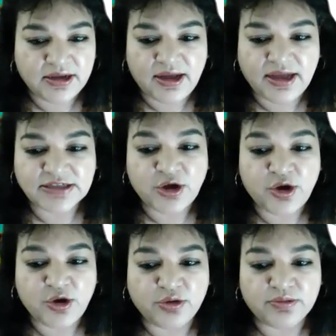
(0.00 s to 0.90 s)
as a
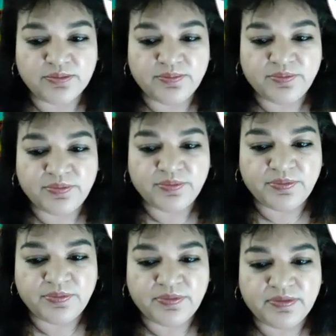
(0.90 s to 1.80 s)
whole
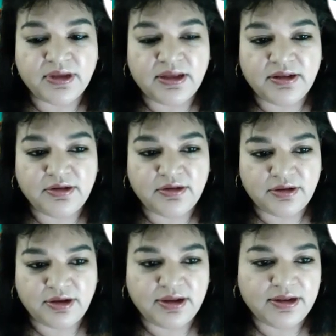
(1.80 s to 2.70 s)
in
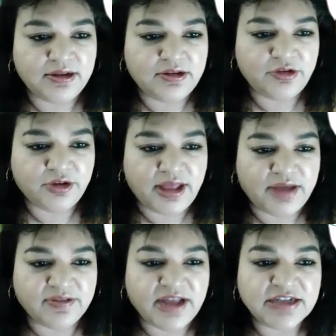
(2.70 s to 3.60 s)
your
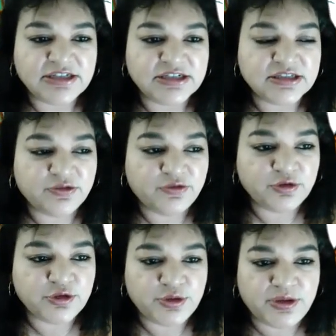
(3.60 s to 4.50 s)
life, not just the
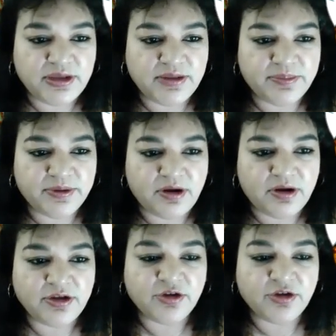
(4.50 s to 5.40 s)
food you eat, but
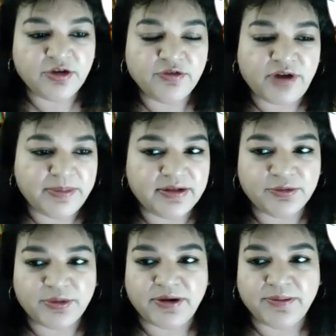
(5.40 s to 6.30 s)
your environment
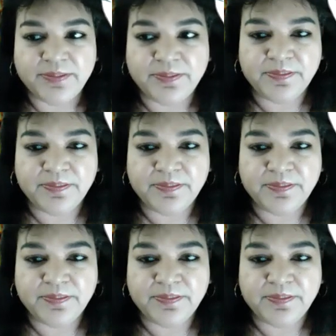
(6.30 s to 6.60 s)
as well.